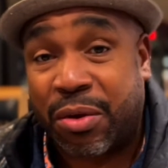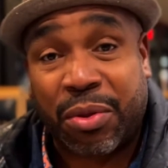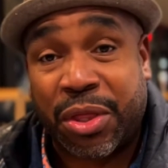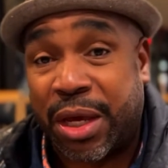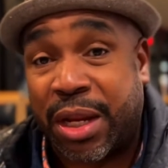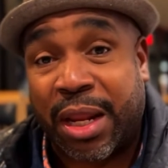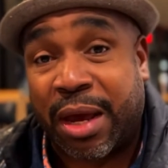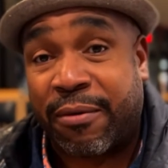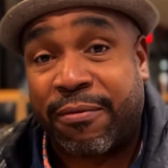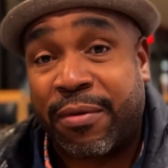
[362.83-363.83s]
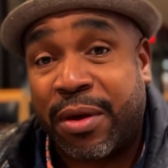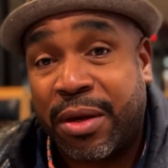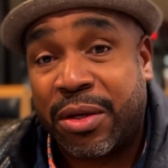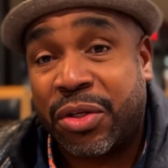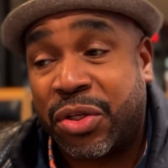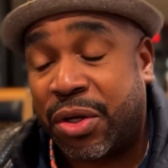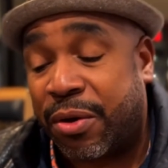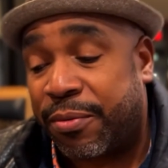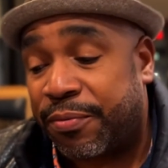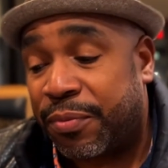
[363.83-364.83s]
thing in life. So,
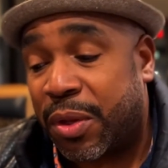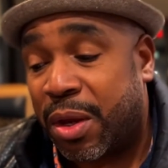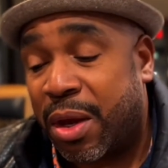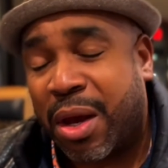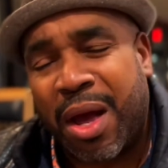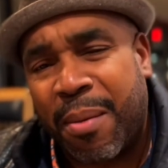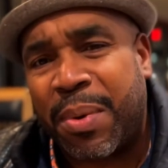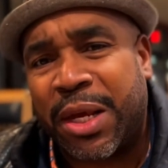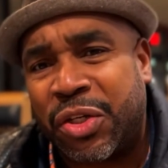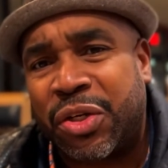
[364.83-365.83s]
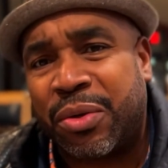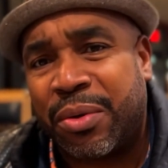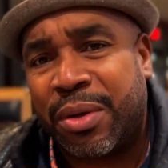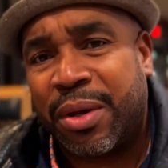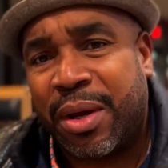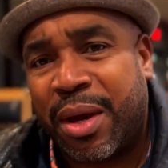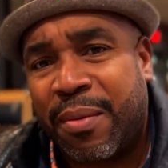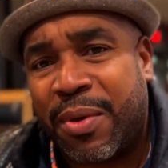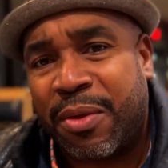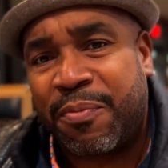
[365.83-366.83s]
God bless you. And
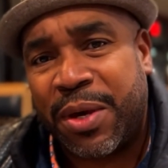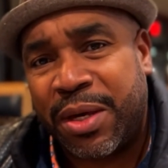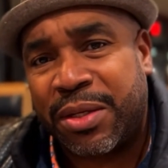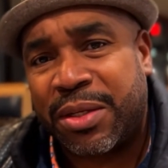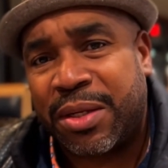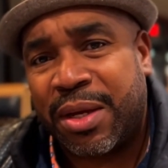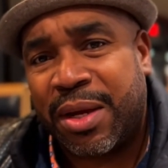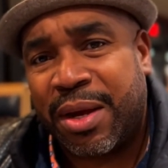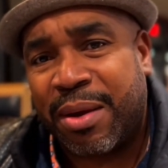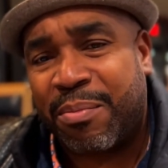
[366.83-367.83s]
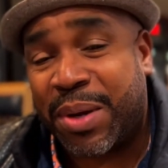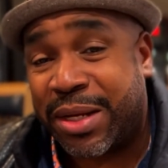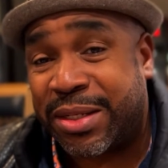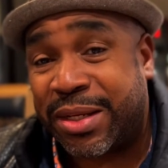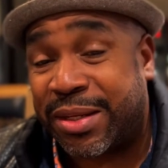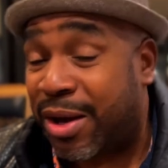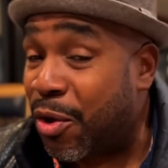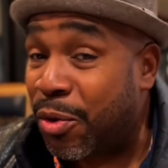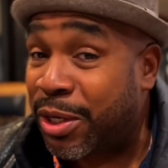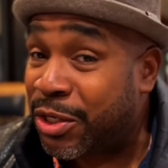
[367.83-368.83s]
may the peace and blessing that
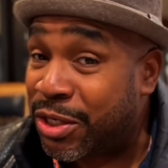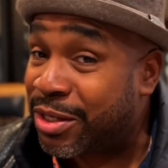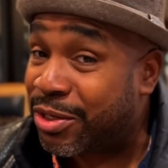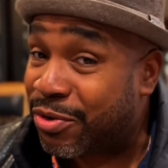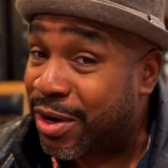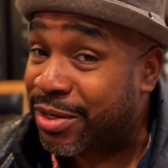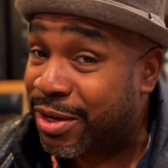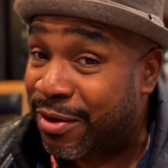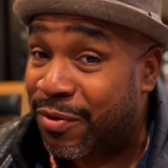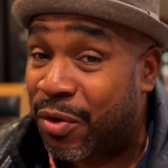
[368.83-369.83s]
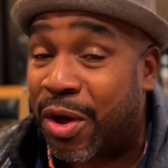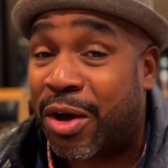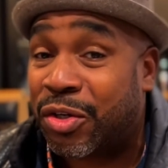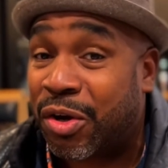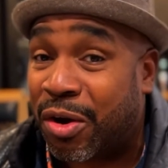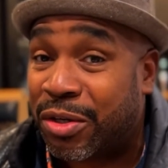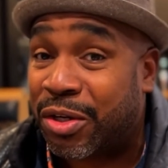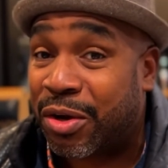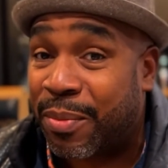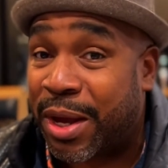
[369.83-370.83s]
only Jesus Christ give you guard your hearts and
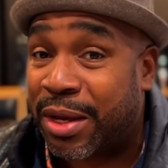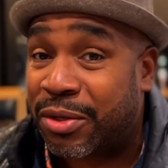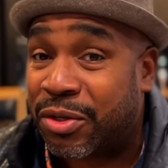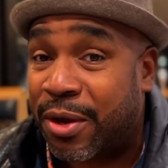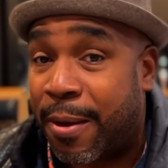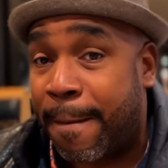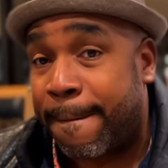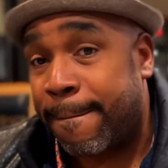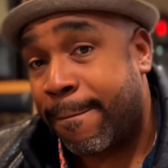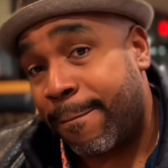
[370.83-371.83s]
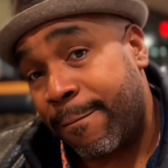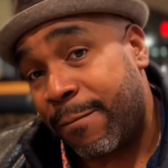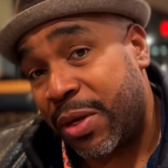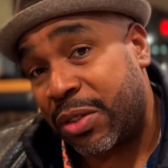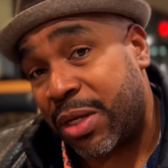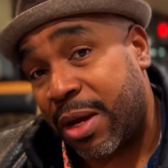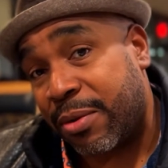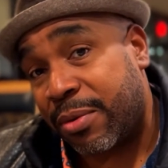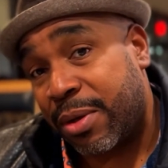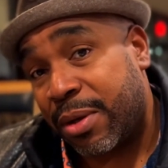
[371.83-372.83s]
your minds. Peace out.
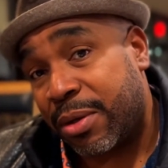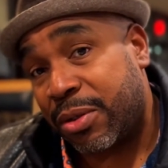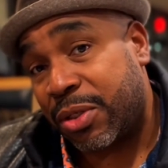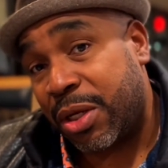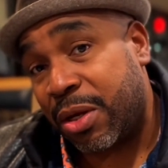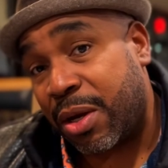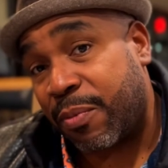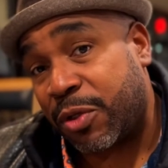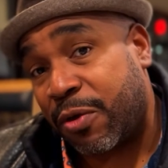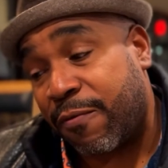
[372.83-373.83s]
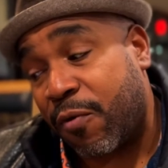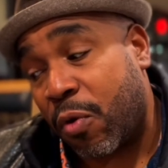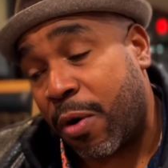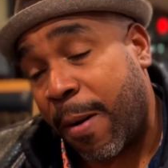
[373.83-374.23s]
See you in episode 4.